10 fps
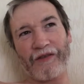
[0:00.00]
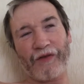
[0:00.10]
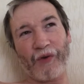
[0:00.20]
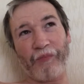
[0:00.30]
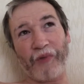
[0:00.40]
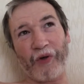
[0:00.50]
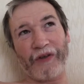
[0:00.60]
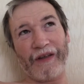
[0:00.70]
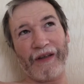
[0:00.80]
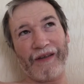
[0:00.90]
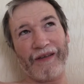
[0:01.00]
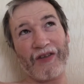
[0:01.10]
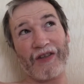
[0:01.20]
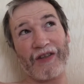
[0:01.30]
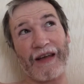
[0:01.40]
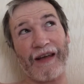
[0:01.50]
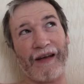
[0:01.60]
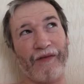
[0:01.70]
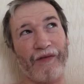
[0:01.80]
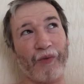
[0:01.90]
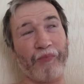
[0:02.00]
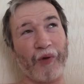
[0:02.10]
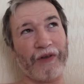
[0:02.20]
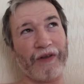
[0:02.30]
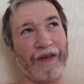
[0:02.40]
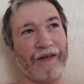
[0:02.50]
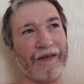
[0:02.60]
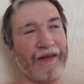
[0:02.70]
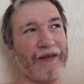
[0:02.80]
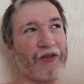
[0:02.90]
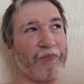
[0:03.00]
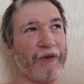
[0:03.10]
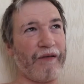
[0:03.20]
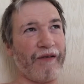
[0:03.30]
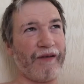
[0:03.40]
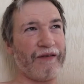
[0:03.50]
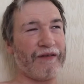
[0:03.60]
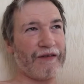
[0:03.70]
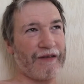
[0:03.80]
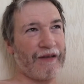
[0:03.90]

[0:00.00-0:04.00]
of your body and the scale of your body and the experience?